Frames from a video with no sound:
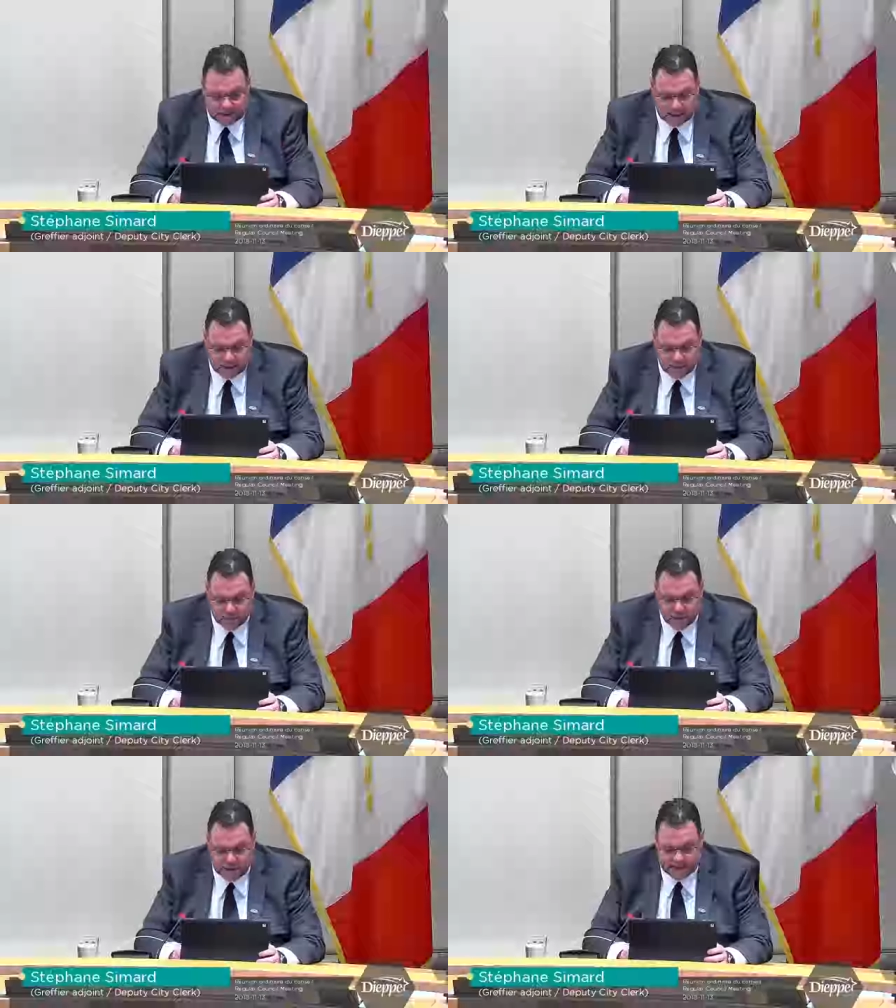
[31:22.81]
that have
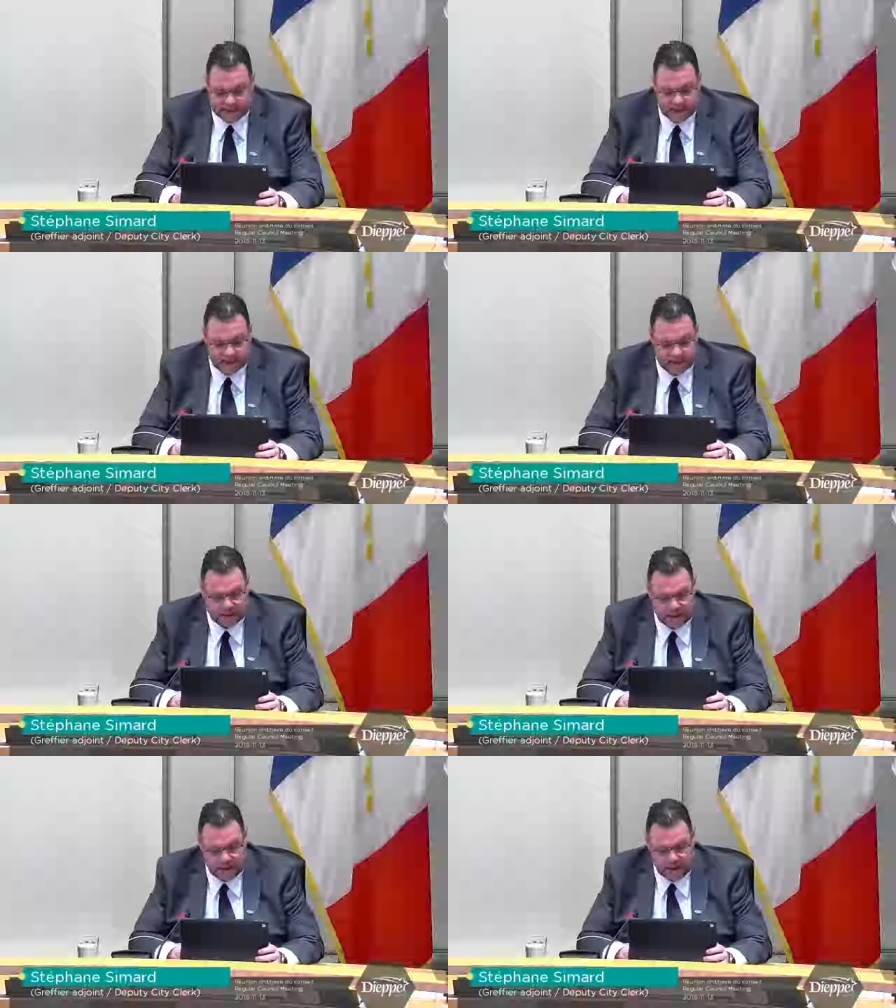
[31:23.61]
been
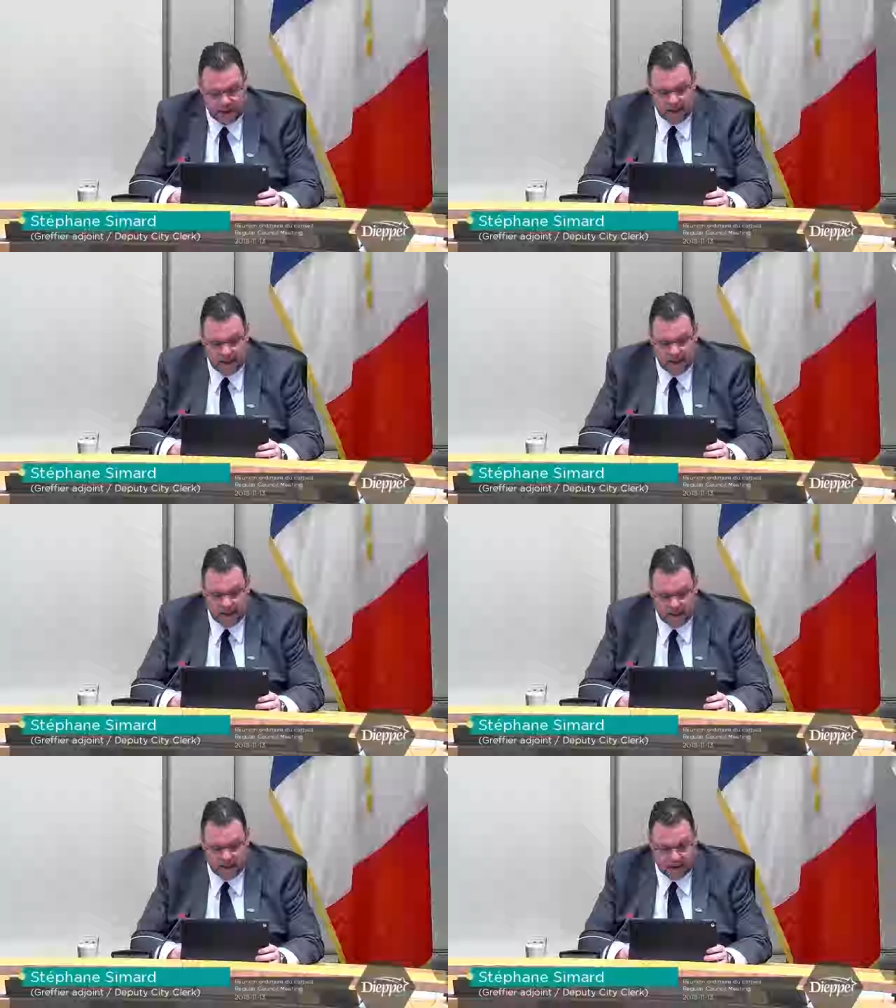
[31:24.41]
added to
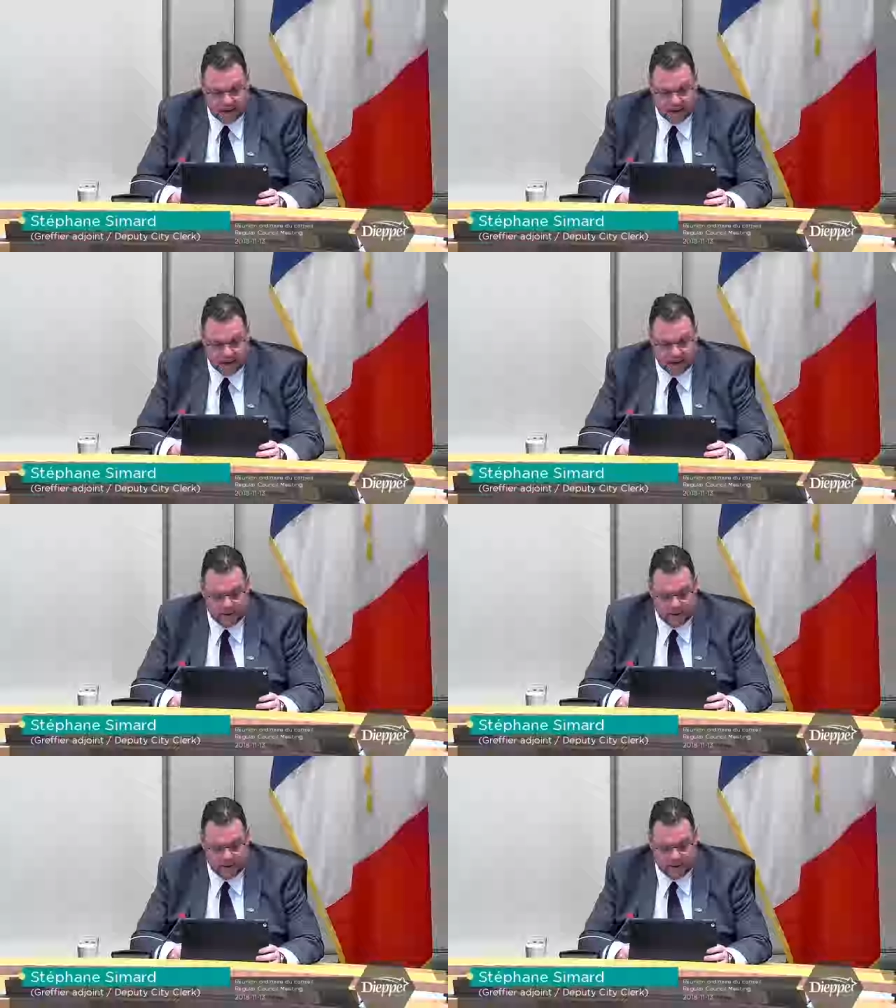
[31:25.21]
the former
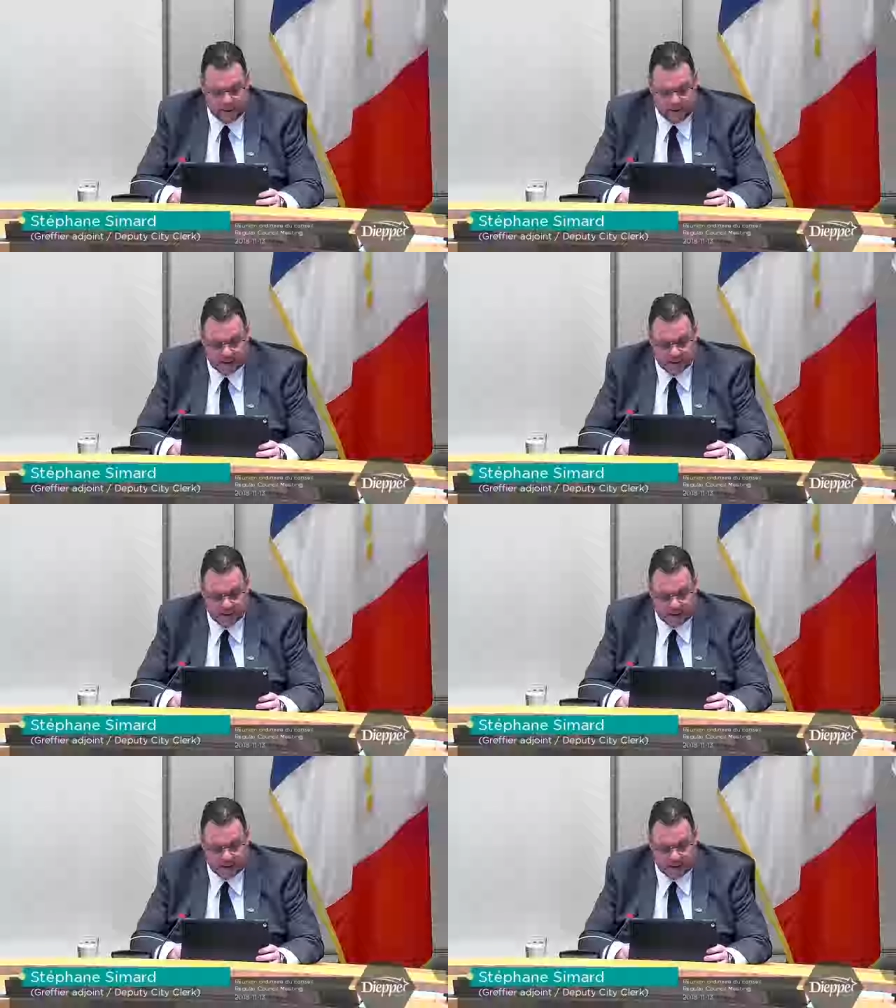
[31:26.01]
policy.